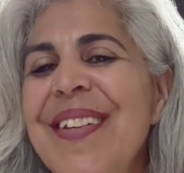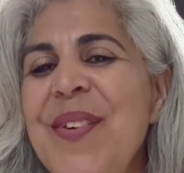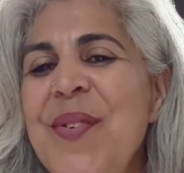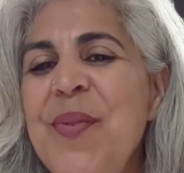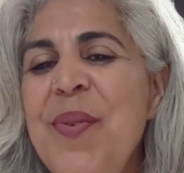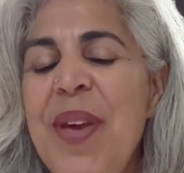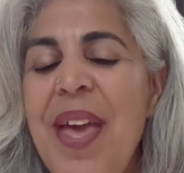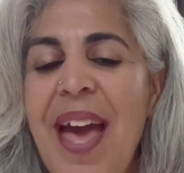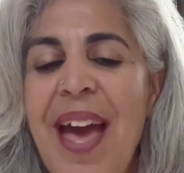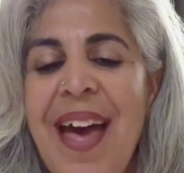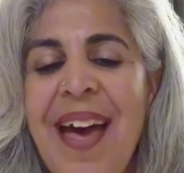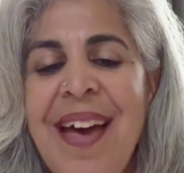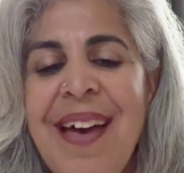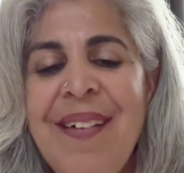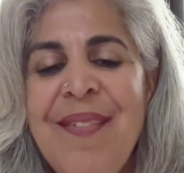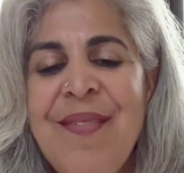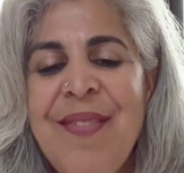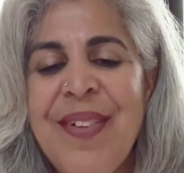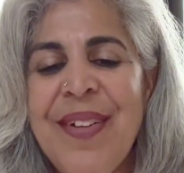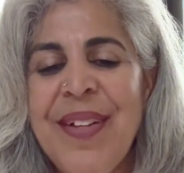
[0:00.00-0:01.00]
We
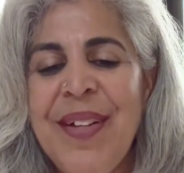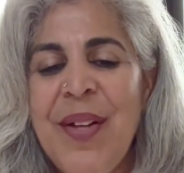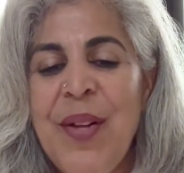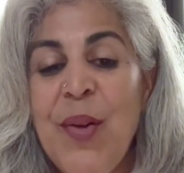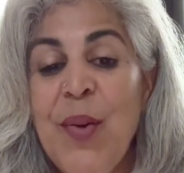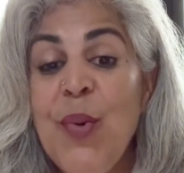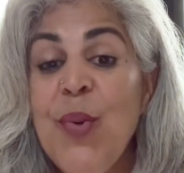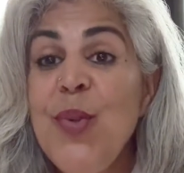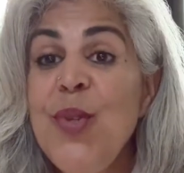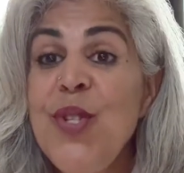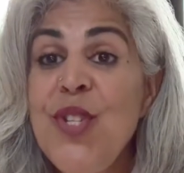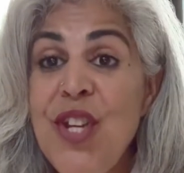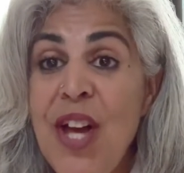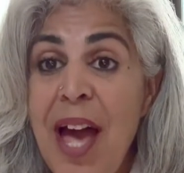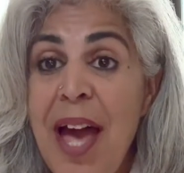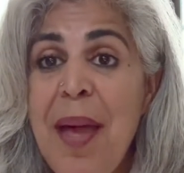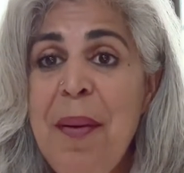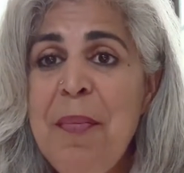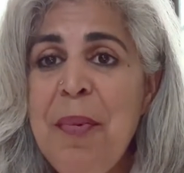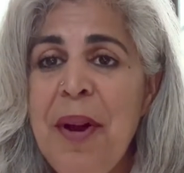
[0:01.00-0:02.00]
have
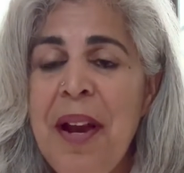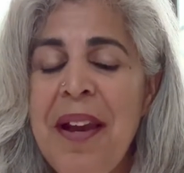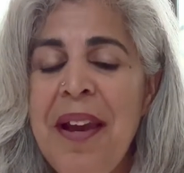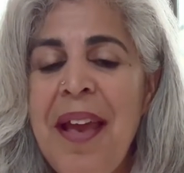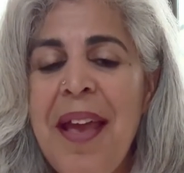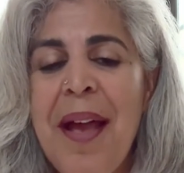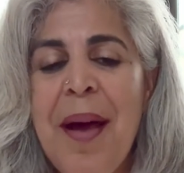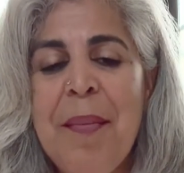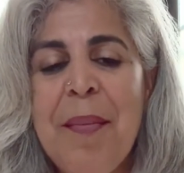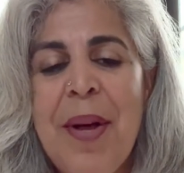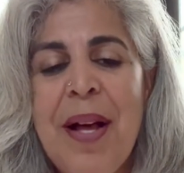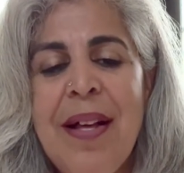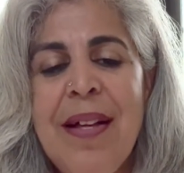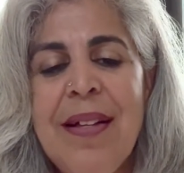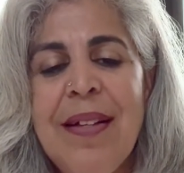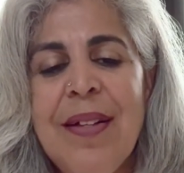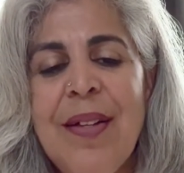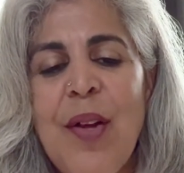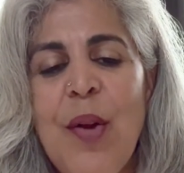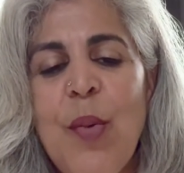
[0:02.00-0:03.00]
Ujjayi
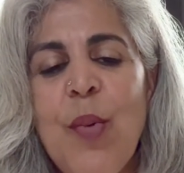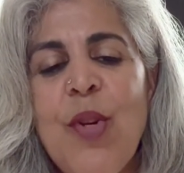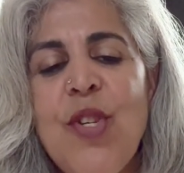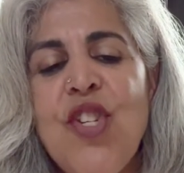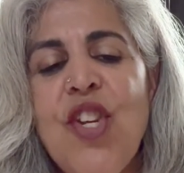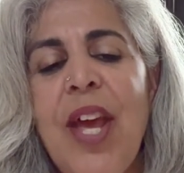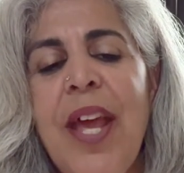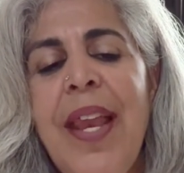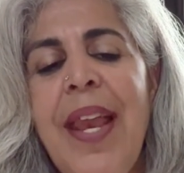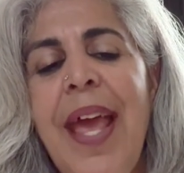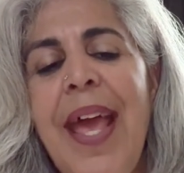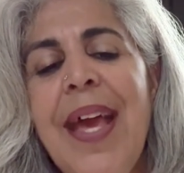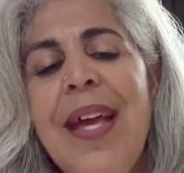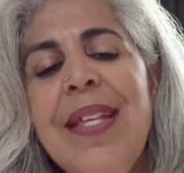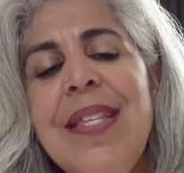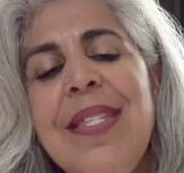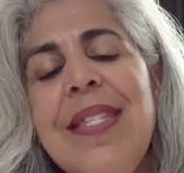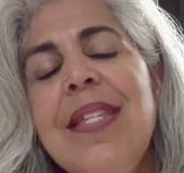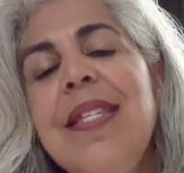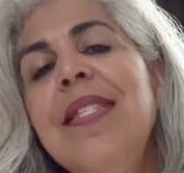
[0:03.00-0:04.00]
pranayama, which
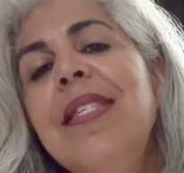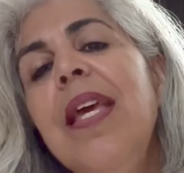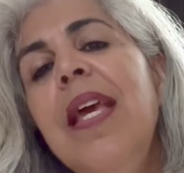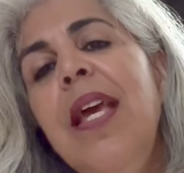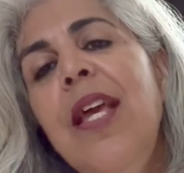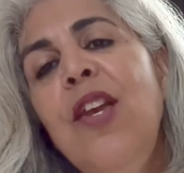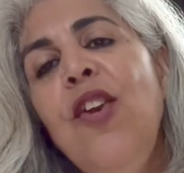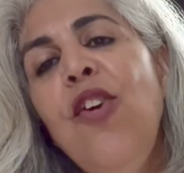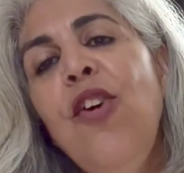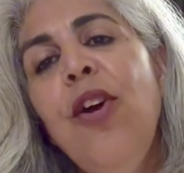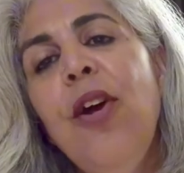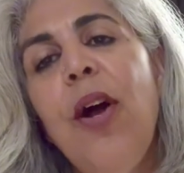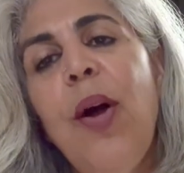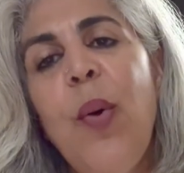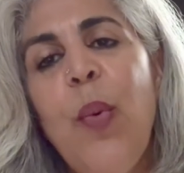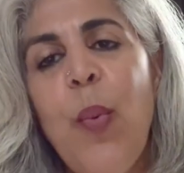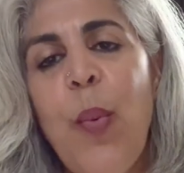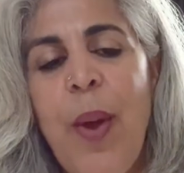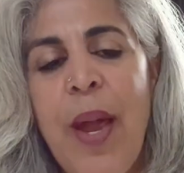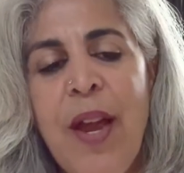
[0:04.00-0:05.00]
enhances inner
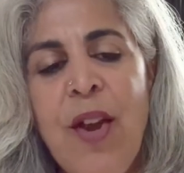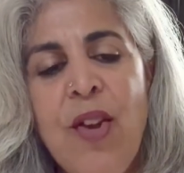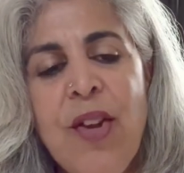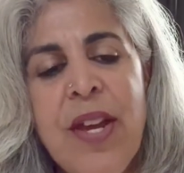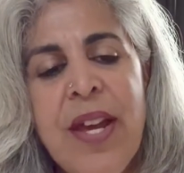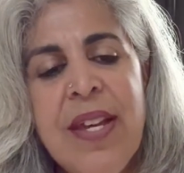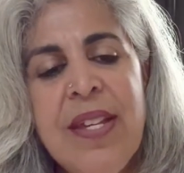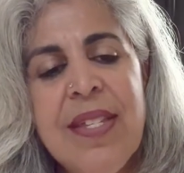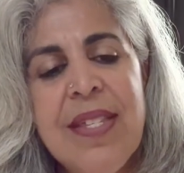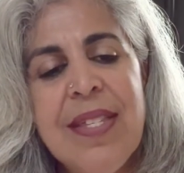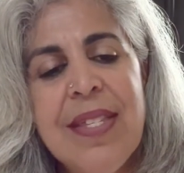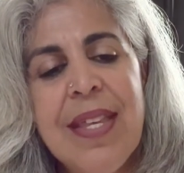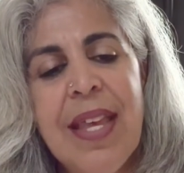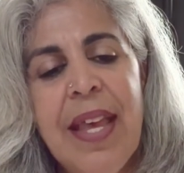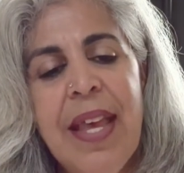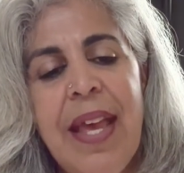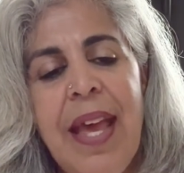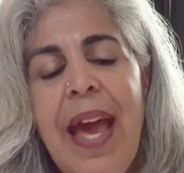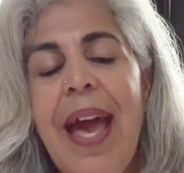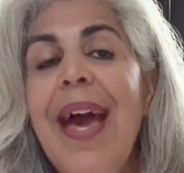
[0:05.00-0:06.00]
awareness
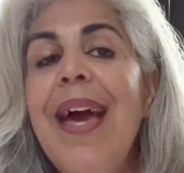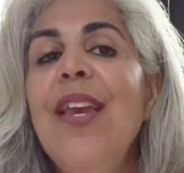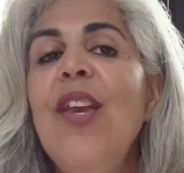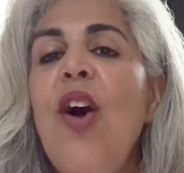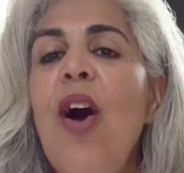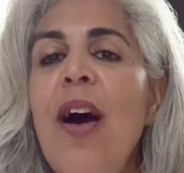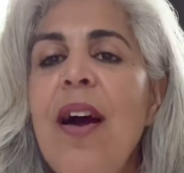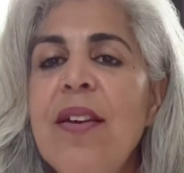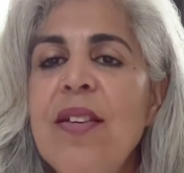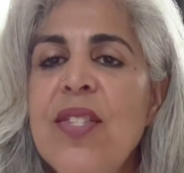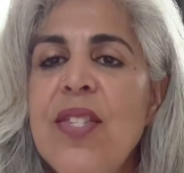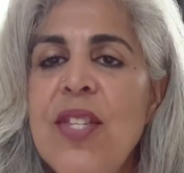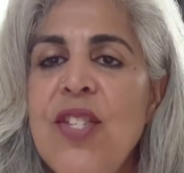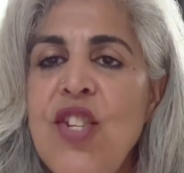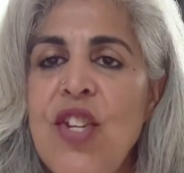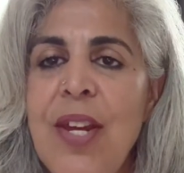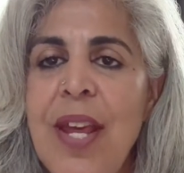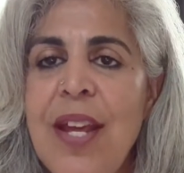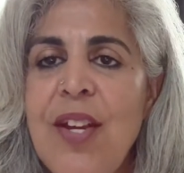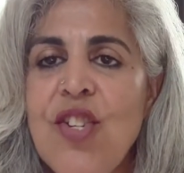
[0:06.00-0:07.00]
and
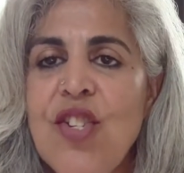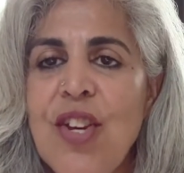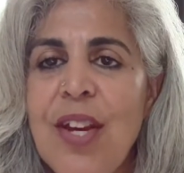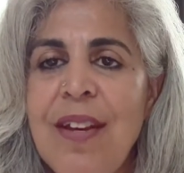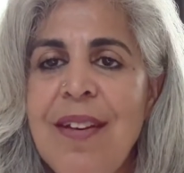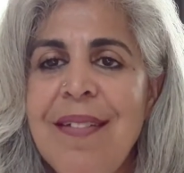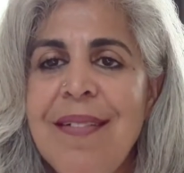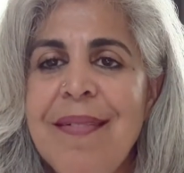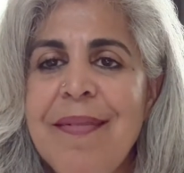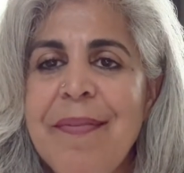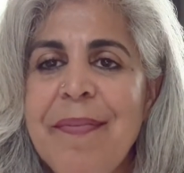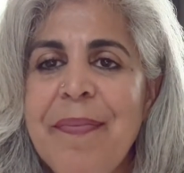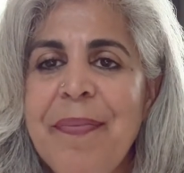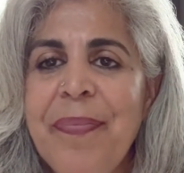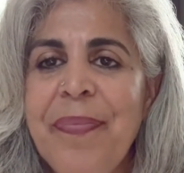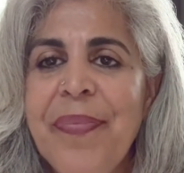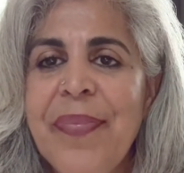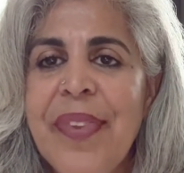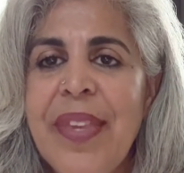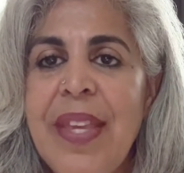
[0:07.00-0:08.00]
oxygenation.
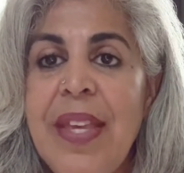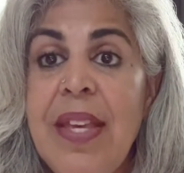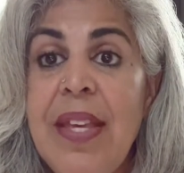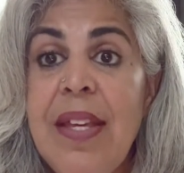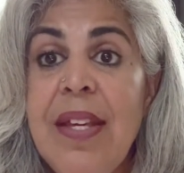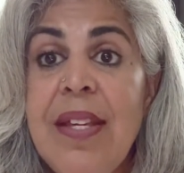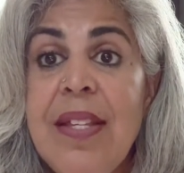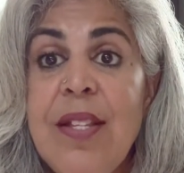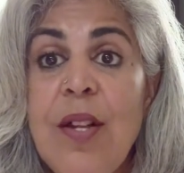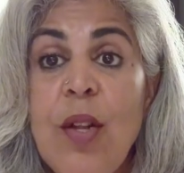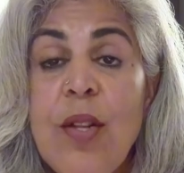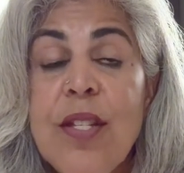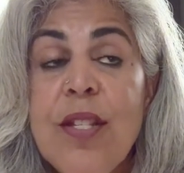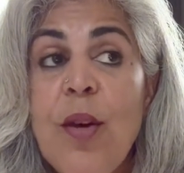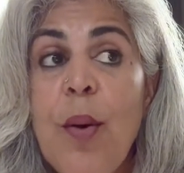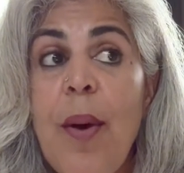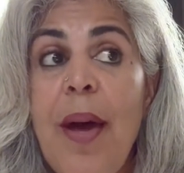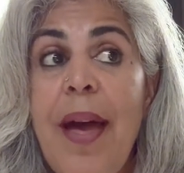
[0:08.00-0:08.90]
It's also